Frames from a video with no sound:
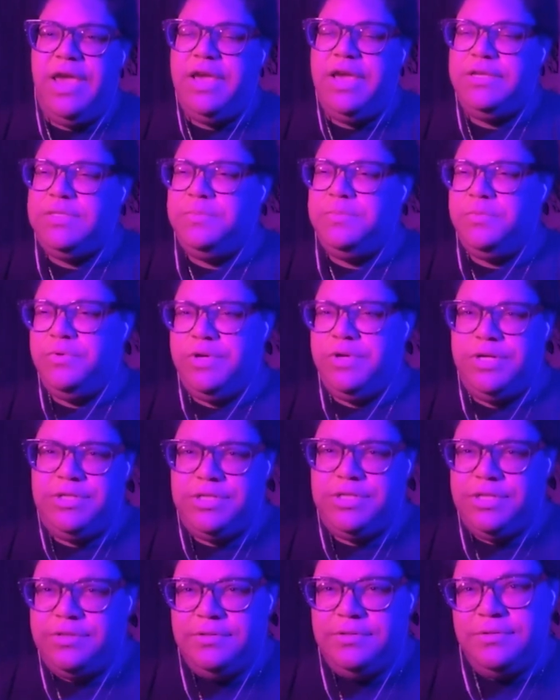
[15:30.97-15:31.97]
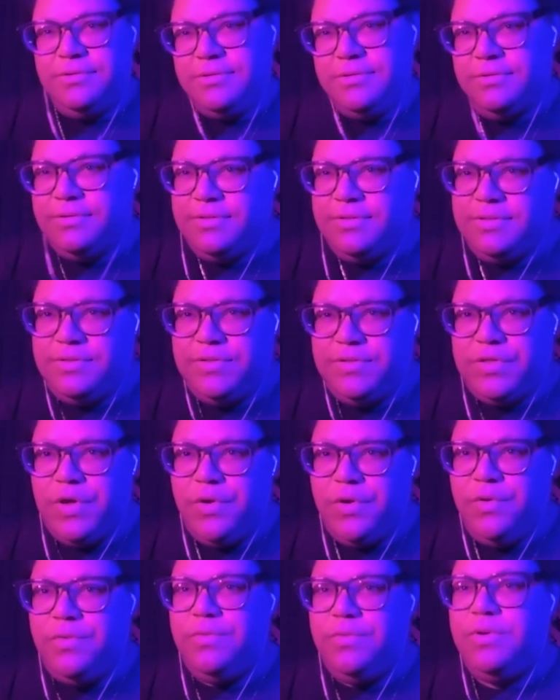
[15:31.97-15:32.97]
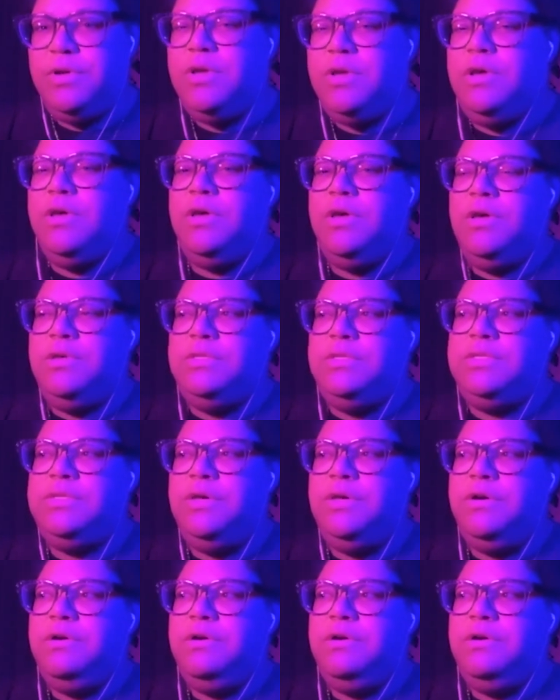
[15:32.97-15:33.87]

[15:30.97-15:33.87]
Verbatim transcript: exploration zone. So